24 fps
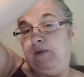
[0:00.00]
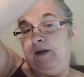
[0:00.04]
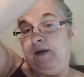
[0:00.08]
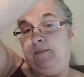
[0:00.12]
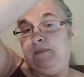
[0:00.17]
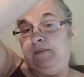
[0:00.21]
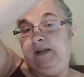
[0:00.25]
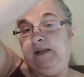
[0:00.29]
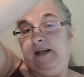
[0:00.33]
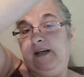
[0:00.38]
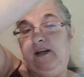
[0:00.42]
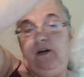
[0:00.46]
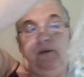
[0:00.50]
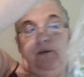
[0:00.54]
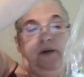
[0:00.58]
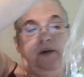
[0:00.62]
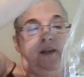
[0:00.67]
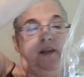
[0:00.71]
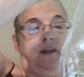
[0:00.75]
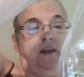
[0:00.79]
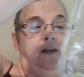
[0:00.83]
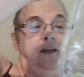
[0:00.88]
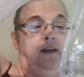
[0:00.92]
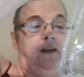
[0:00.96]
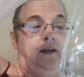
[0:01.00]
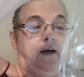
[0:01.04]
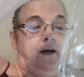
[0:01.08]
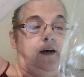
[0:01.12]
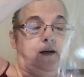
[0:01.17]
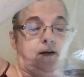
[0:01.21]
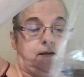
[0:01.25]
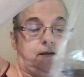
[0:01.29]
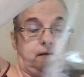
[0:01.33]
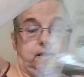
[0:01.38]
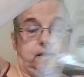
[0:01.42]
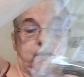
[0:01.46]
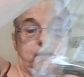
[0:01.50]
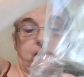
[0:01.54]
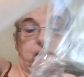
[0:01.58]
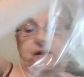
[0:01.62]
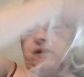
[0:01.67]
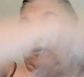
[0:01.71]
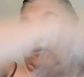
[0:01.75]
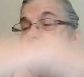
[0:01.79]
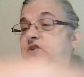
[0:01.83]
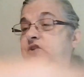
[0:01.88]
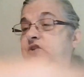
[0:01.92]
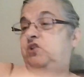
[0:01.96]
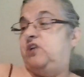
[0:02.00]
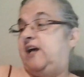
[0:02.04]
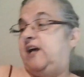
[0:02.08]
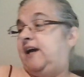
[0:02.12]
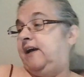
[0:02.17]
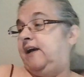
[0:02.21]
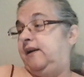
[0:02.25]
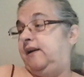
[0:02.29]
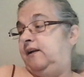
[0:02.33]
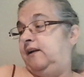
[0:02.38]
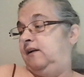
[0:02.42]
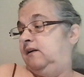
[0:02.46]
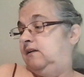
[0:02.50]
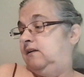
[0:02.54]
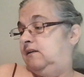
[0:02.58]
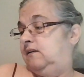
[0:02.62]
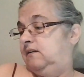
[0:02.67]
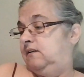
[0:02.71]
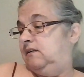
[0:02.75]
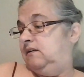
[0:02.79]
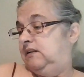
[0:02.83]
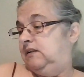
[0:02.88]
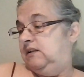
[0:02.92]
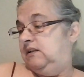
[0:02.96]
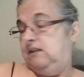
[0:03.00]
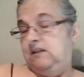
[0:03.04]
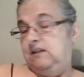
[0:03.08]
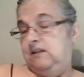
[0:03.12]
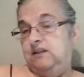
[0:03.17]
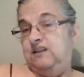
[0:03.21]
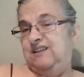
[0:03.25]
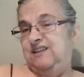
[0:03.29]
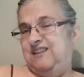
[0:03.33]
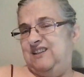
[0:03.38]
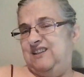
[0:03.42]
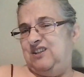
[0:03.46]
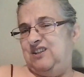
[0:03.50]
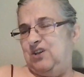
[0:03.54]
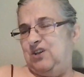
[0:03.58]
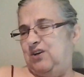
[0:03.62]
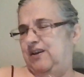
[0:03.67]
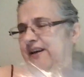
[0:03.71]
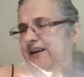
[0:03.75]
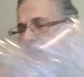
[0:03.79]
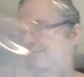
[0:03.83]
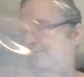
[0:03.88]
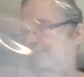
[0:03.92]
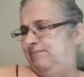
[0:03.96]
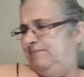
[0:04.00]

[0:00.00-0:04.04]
complete with the chain. Sorry.